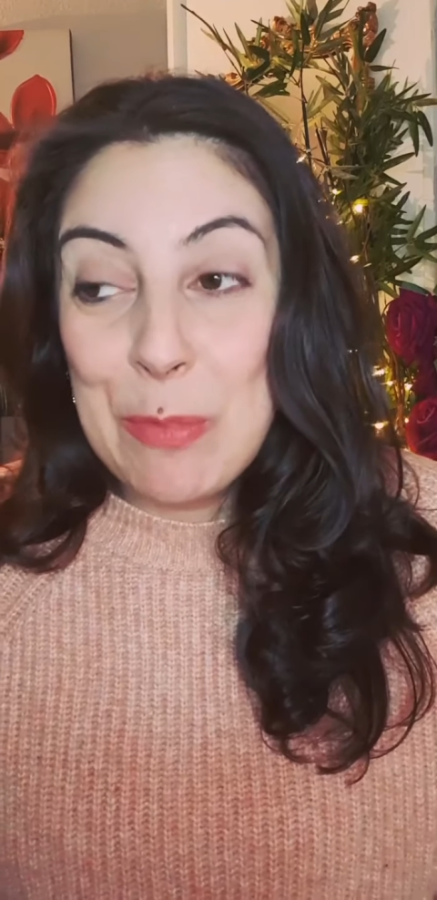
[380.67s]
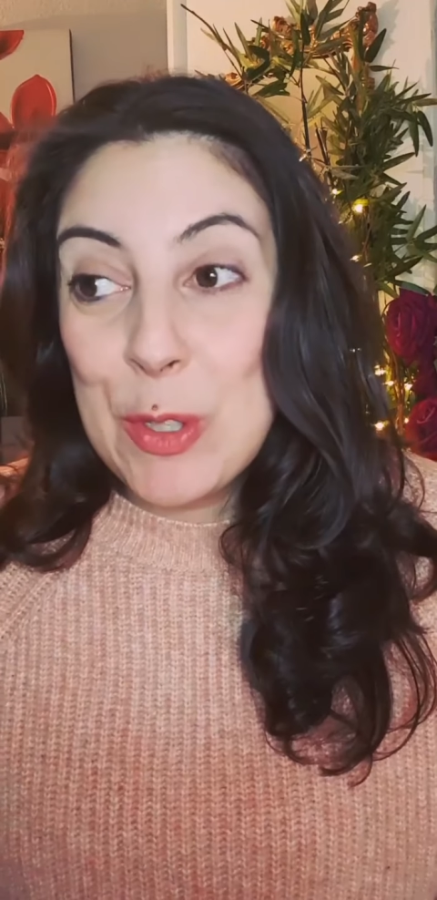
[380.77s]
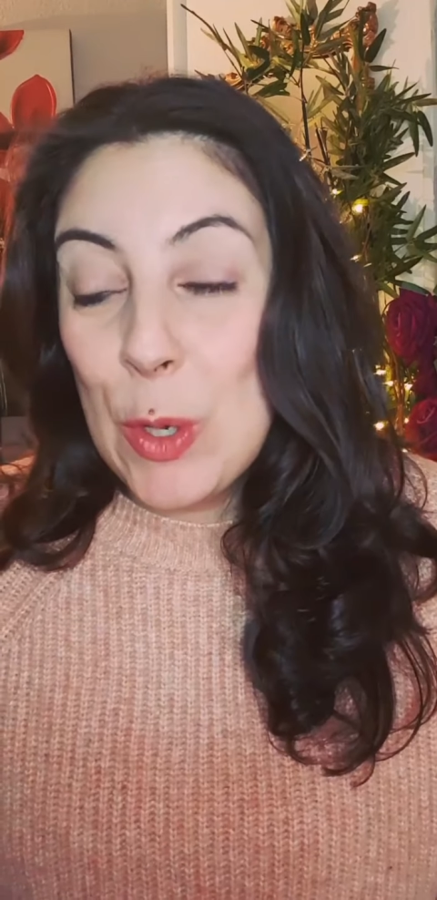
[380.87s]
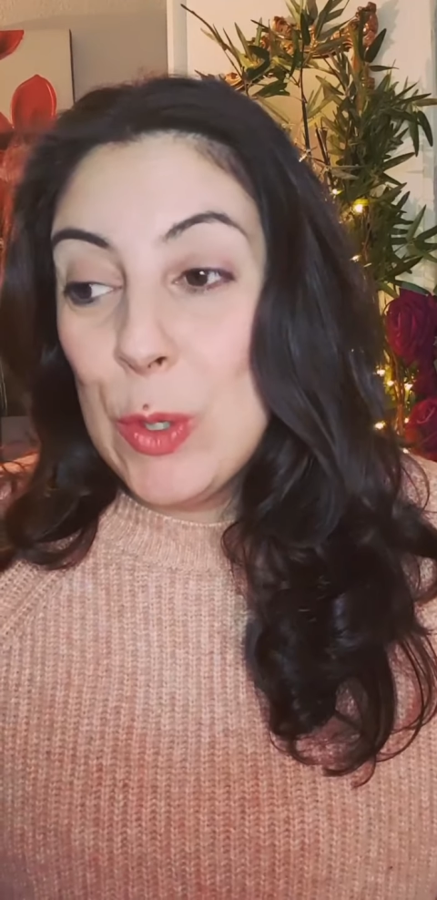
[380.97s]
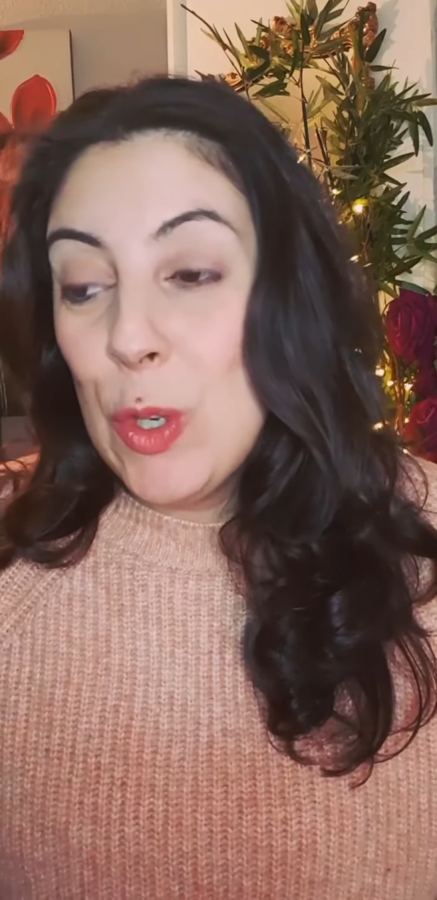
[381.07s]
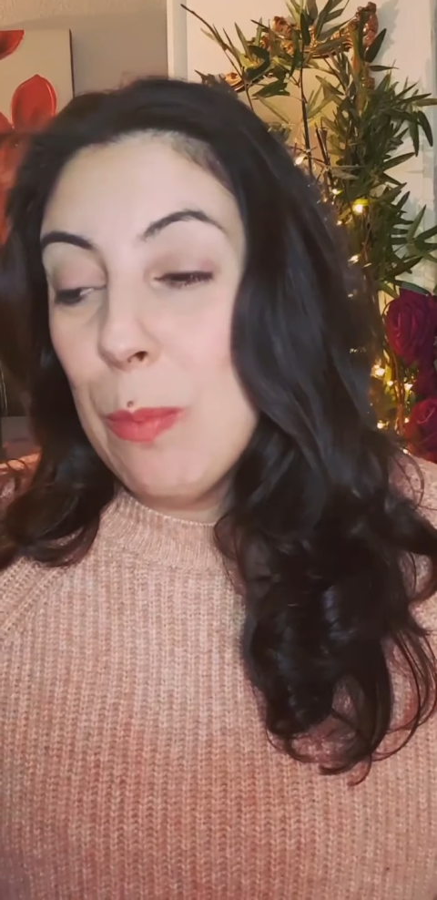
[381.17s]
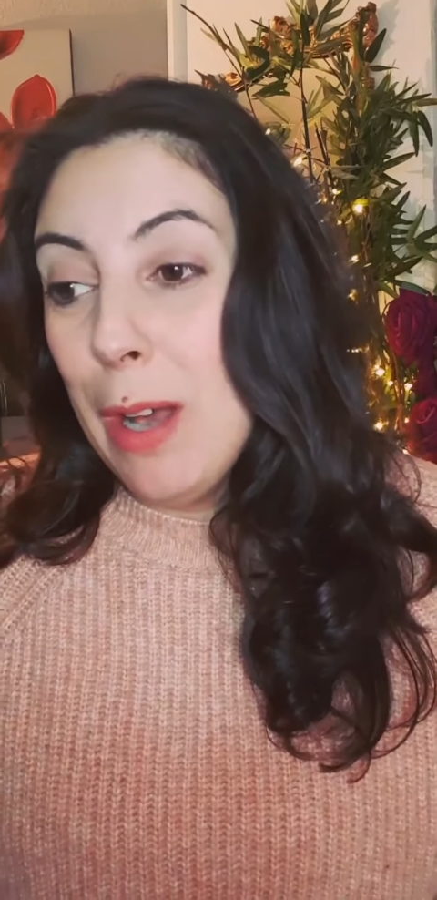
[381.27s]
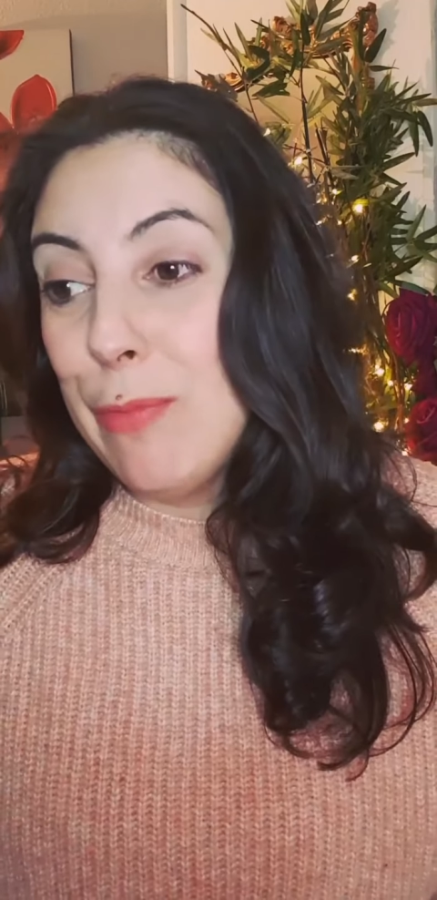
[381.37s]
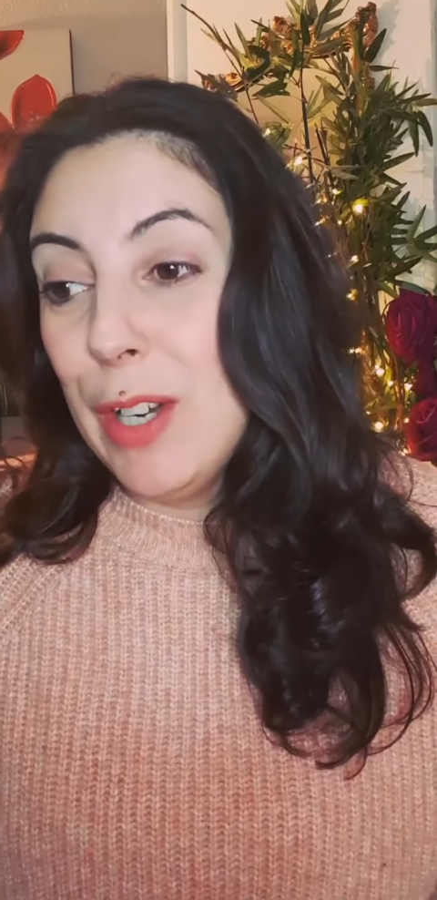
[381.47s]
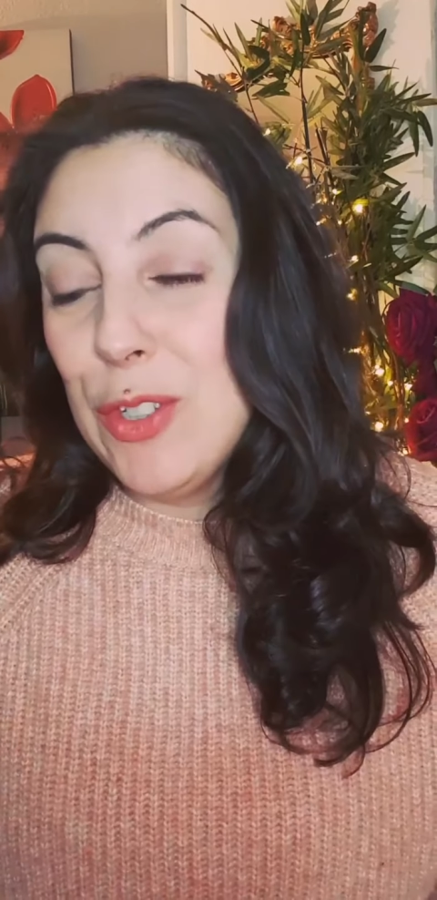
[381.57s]
So you
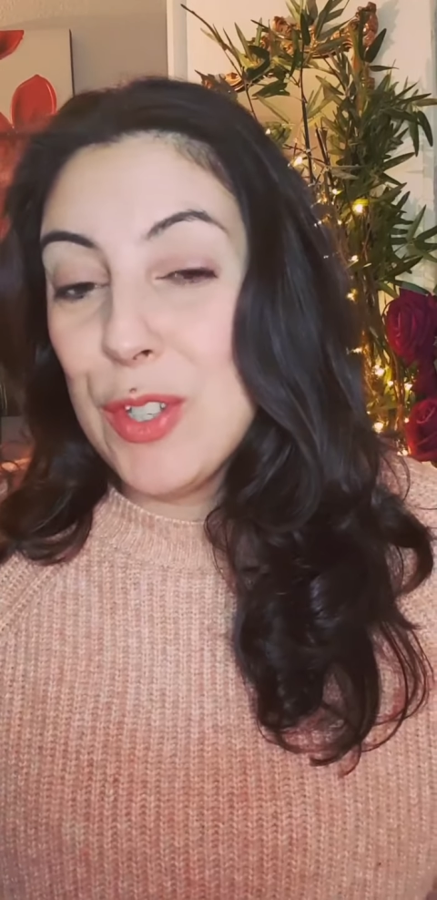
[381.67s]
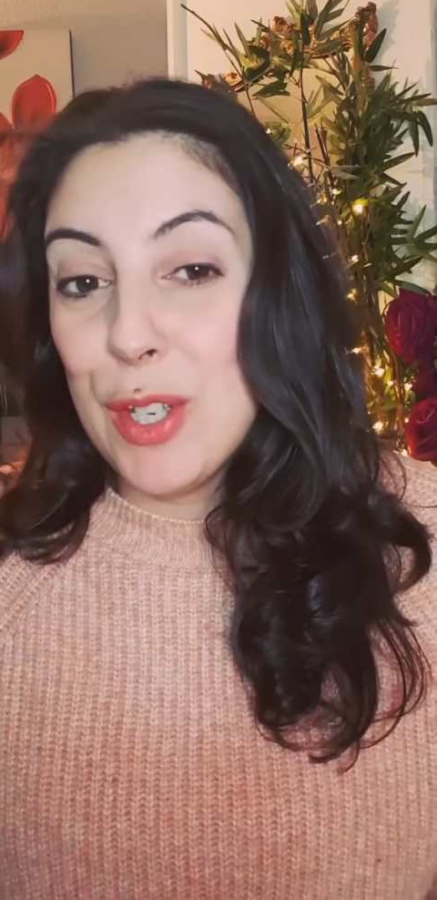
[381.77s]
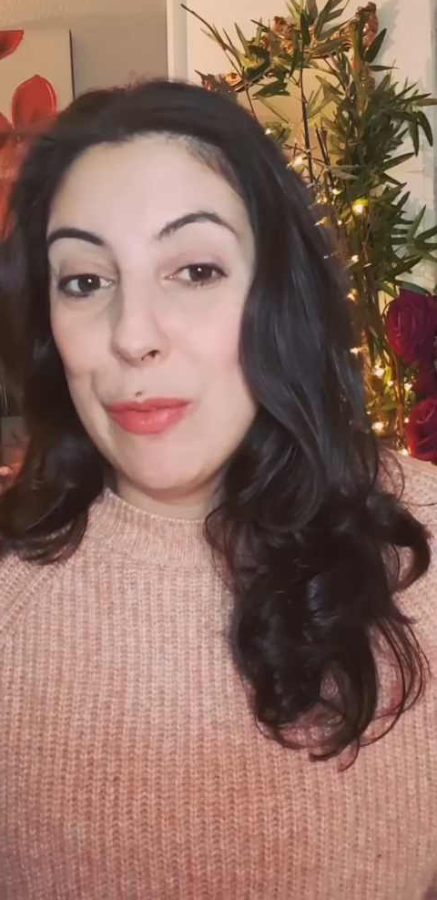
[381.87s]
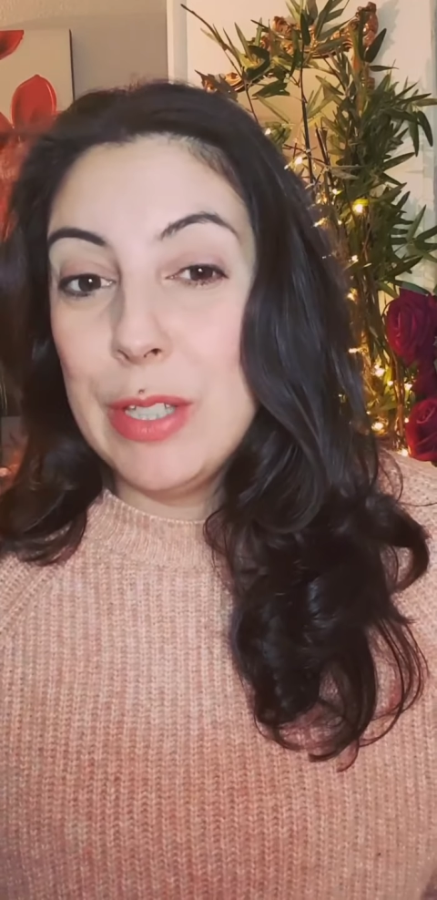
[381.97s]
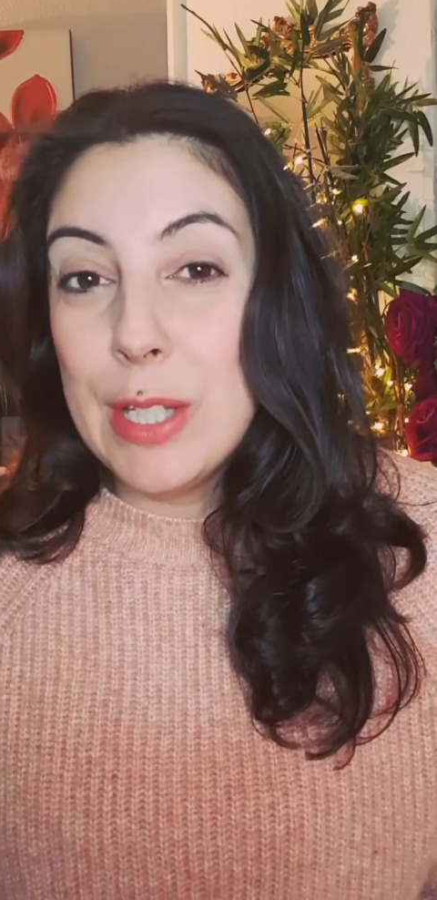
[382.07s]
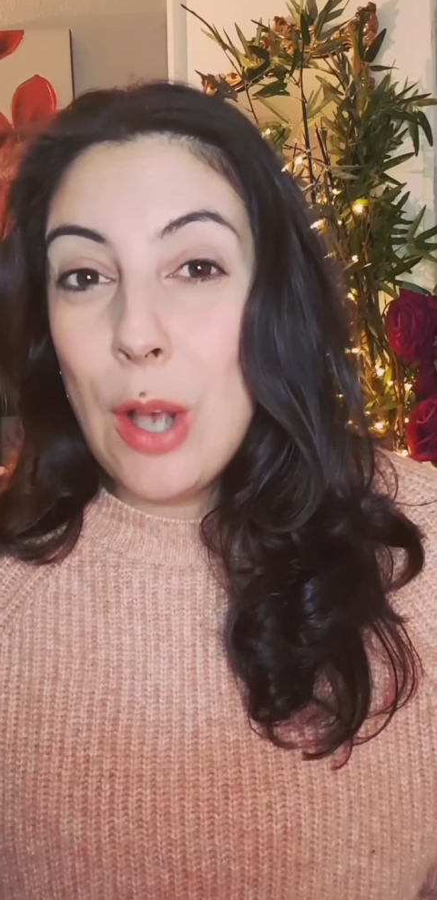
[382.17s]
might find yourself in these